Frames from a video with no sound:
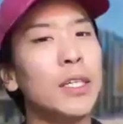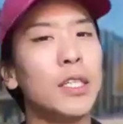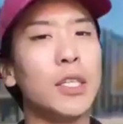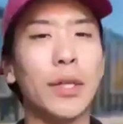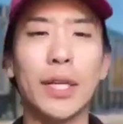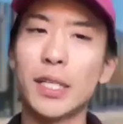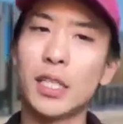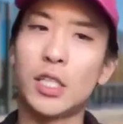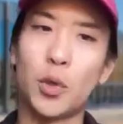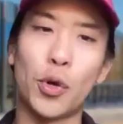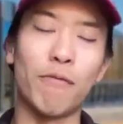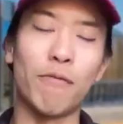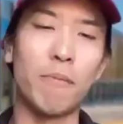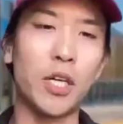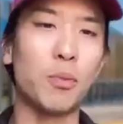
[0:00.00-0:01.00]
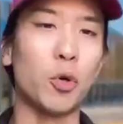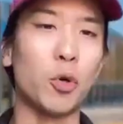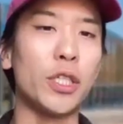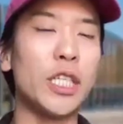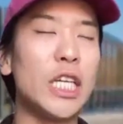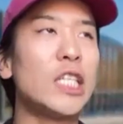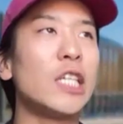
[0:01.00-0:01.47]
So this is sort of much more
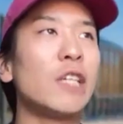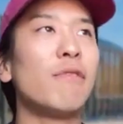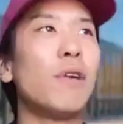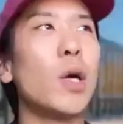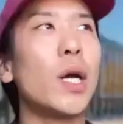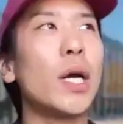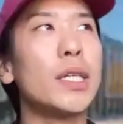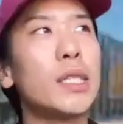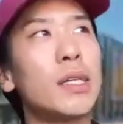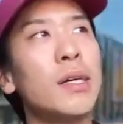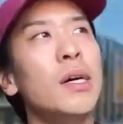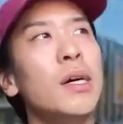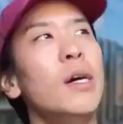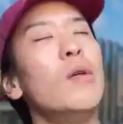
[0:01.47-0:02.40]
teaching focused.